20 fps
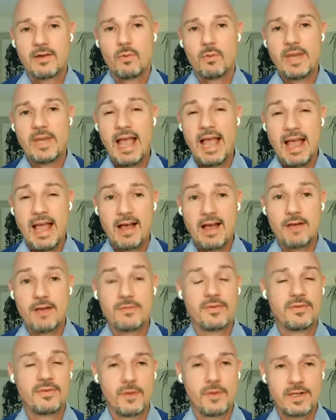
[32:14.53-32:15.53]
we
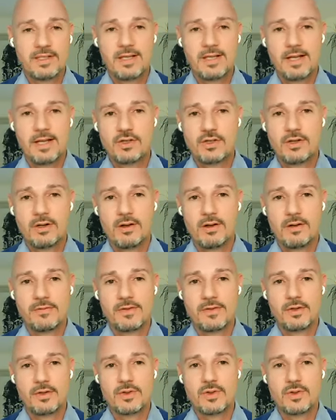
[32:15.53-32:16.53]
have the full attention
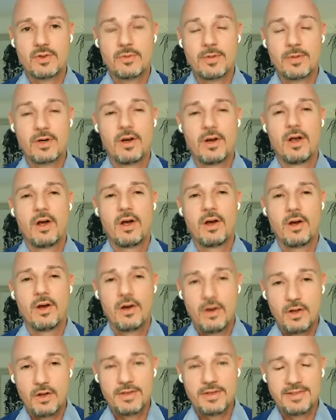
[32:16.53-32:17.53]
of the consumer
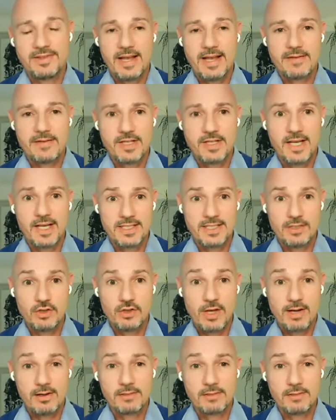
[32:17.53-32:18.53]
on this advertising
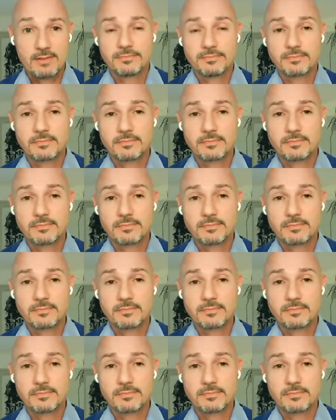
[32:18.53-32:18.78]
channel.